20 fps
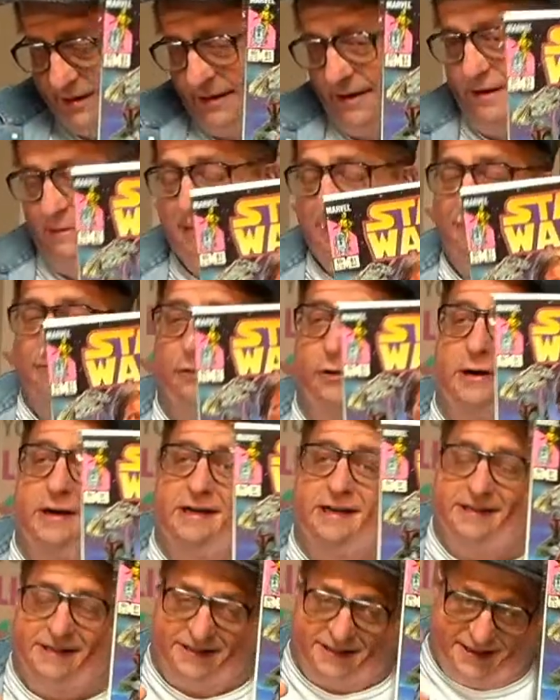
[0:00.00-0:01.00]
Before
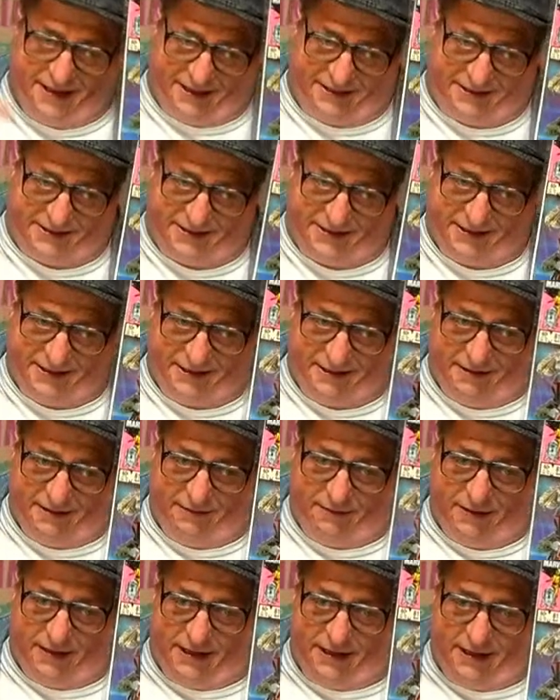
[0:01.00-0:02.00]
86,
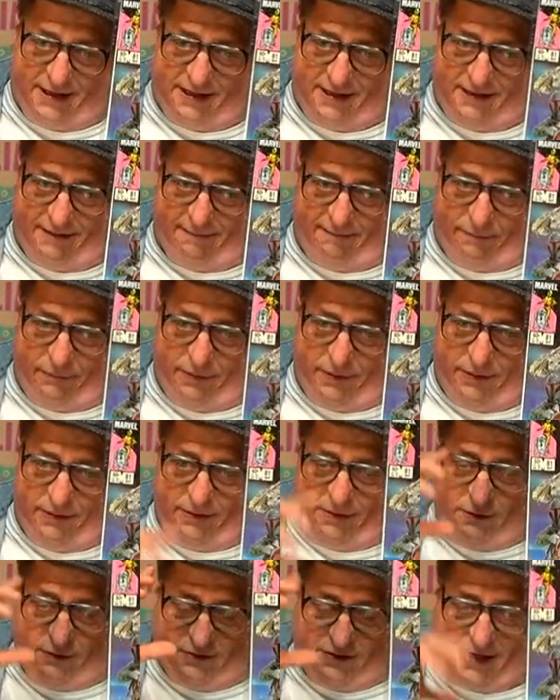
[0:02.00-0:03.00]

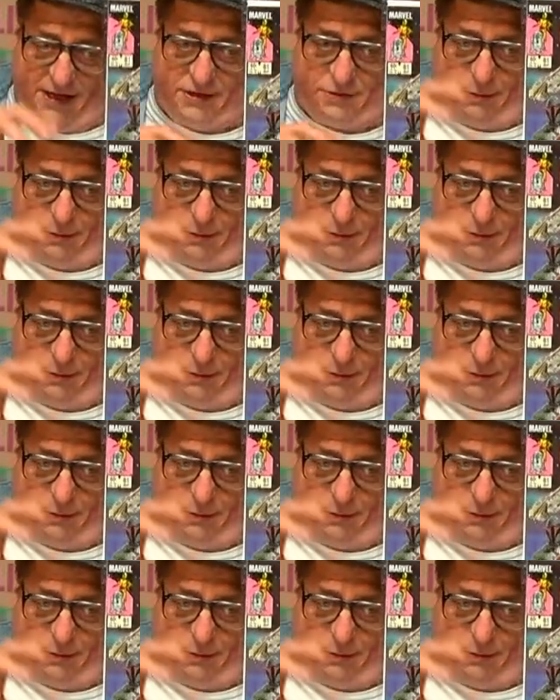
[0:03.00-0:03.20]
newsstands